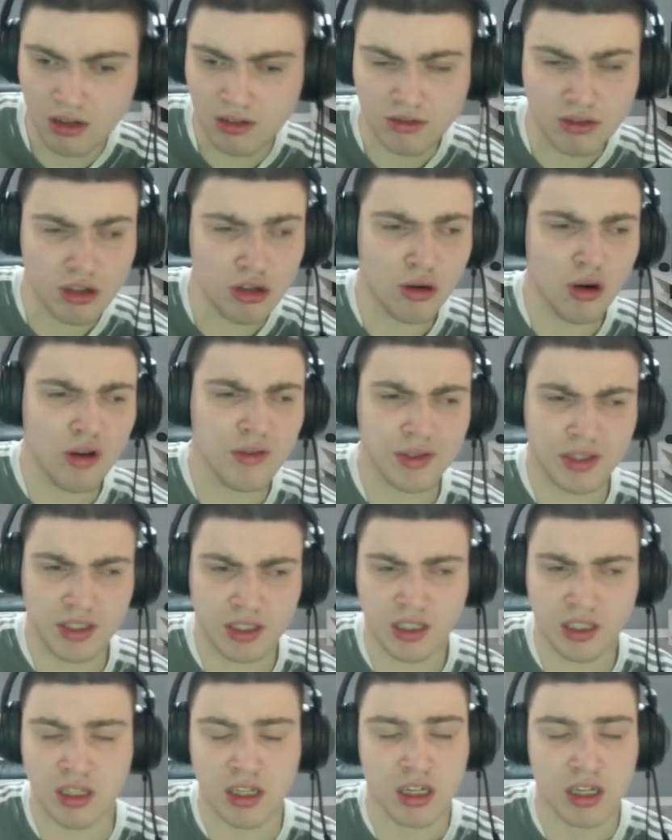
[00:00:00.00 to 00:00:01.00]
Now
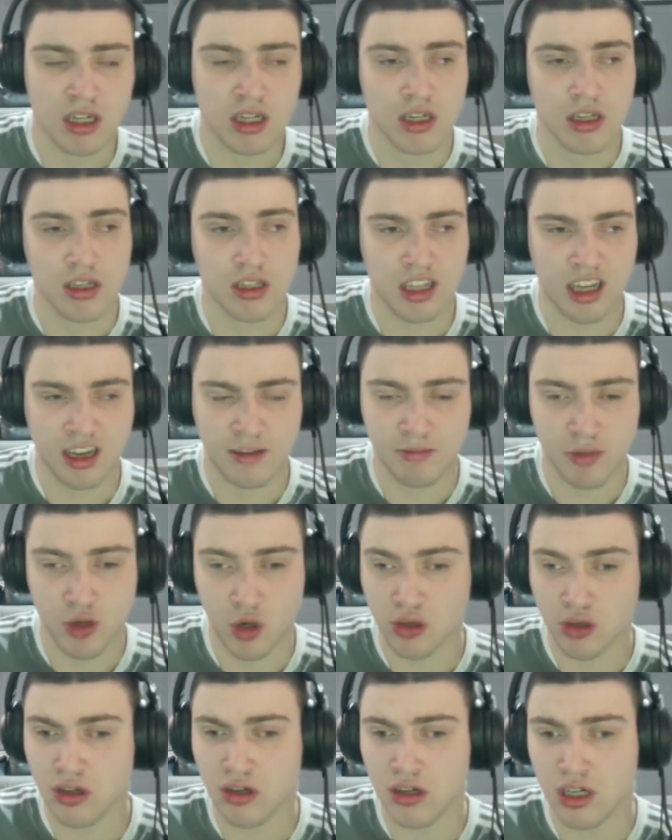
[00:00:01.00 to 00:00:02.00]
obviously the end
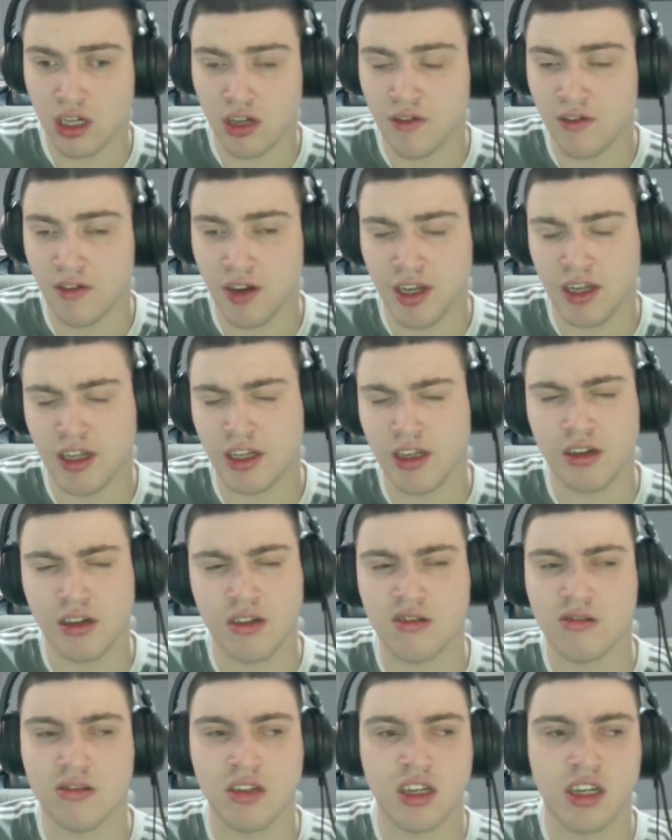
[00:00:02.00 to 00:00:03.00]
product can vary. You're
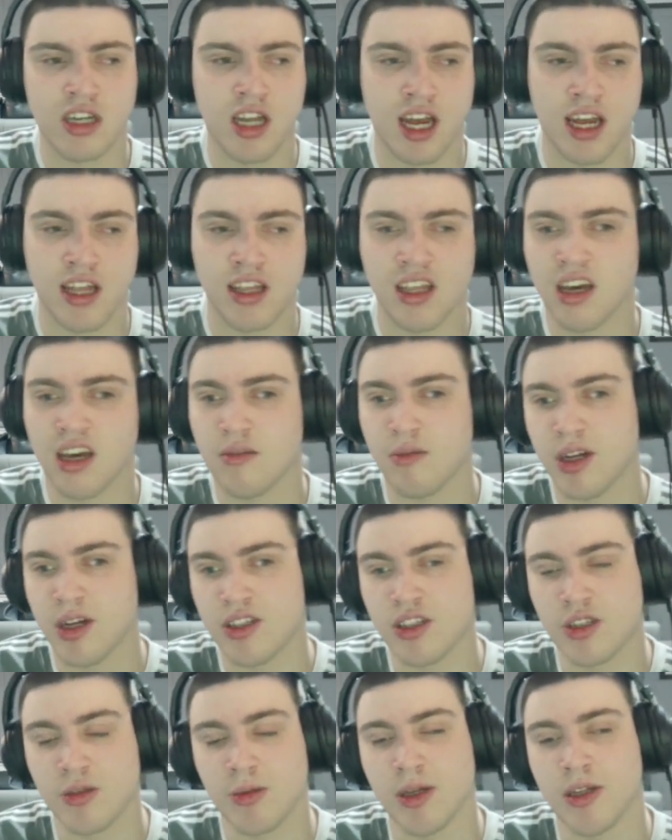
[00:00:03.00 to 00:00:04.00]
going to get that with a
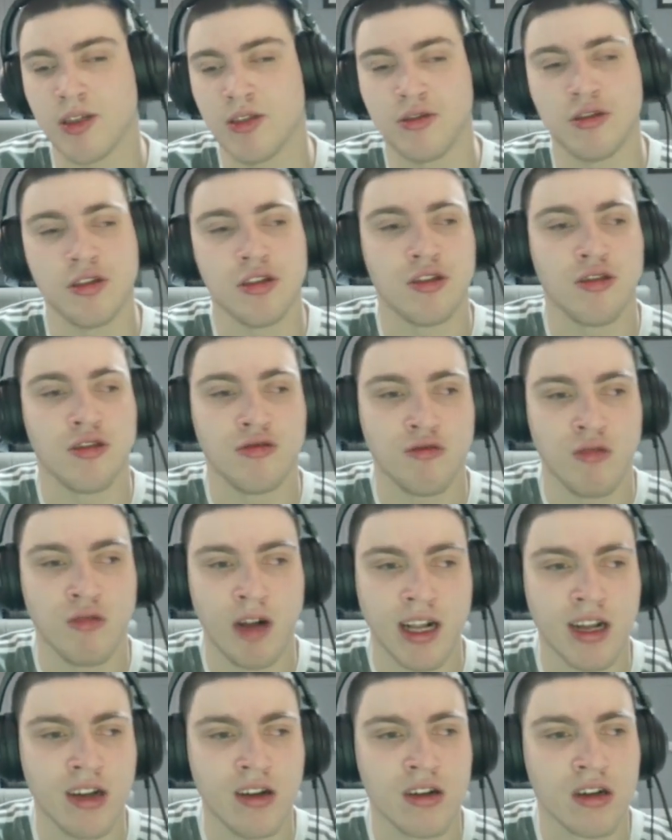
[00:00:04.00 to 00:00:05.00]
22-year-old
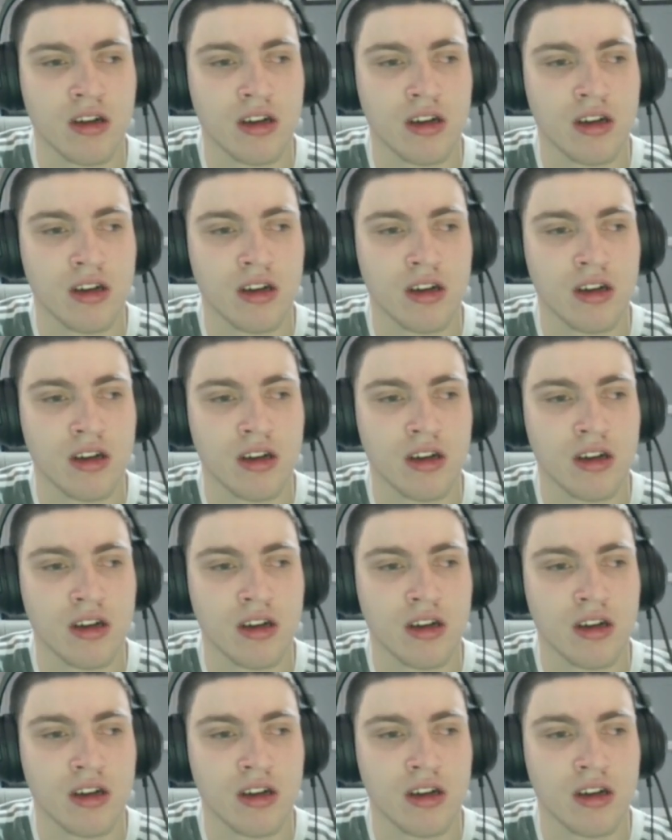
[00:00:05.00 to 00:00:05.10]
winger.